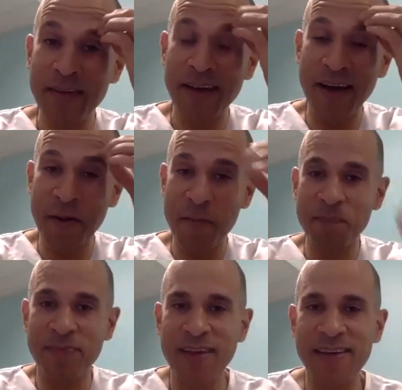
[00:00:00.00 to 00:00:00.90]

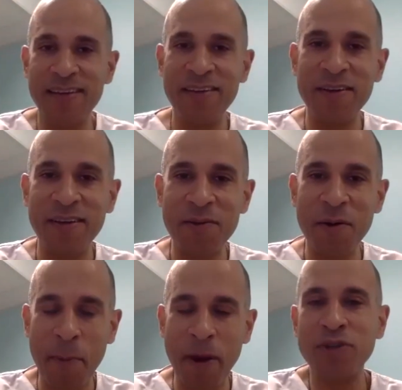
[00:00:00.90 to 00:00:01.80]

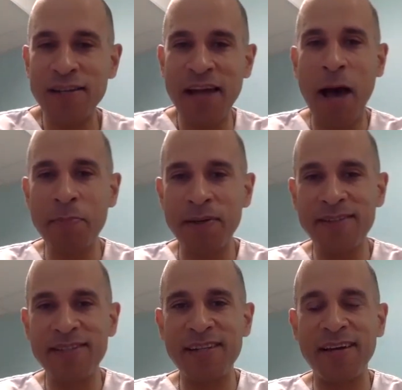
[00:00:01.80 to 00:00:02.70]
about Johns
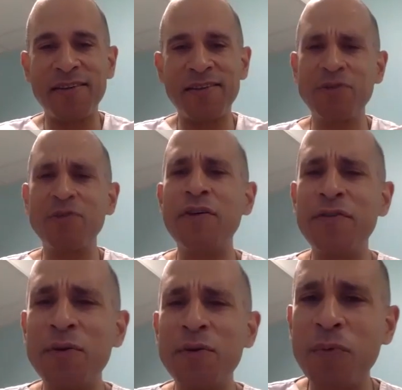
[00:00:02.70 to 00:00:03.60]
Hopkins. Dr.
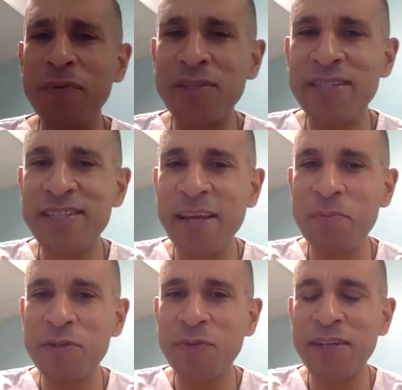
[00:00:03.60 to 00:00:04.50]
Vivian, what's his
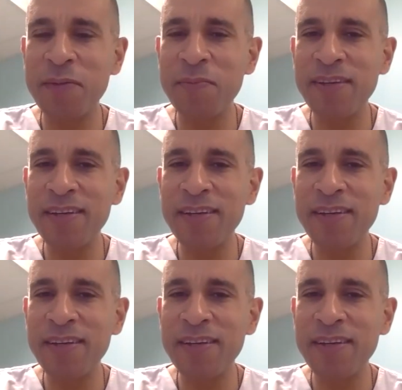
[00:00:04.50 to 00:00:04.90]
full name?